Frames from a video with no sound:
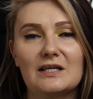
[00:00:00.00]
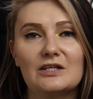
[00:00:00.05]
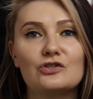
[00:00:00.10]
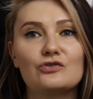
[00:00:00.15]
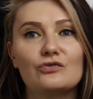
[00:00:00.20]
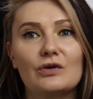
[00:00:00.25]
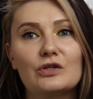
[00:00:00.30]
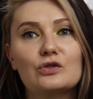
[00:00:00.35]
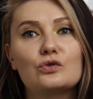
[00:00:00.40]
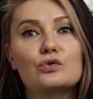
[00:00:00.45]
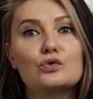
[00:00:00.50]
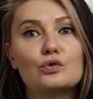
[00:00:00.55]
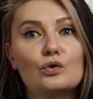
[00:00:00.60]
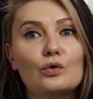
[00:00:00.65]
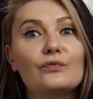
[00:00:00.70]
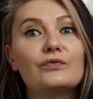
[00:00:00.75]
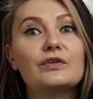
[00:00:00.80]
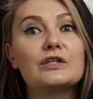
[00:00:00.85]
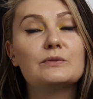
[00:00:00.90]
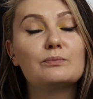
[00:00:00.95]
and try to
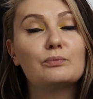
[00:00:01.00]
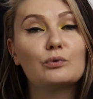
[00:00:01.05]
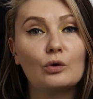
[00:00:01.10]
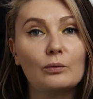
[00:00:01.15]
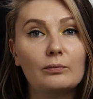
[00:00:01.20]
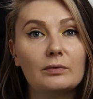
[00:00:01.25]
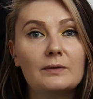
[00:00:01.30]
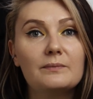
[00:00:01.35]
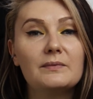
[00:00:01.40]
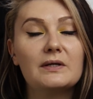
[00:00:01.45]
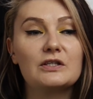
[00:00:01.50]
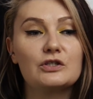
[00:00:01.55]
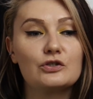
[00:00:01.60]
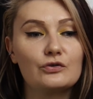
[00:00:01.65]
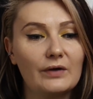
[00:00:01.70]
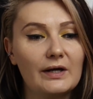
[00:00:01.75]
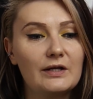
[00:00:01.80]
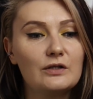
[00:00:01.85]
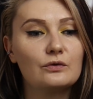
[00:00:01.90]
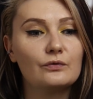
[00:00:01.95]
solve this problem and
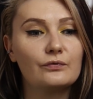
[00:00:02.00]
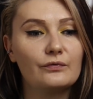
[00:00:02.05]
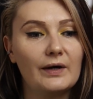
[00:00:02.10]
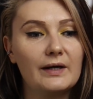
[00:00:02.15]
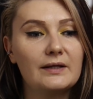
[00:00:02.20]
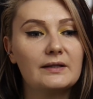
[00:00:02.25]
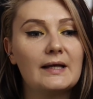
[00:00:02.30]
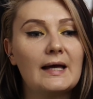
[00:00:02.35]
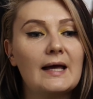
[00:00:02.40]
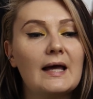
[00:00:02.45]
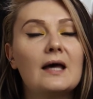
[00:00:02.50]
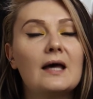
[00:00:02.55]
try to find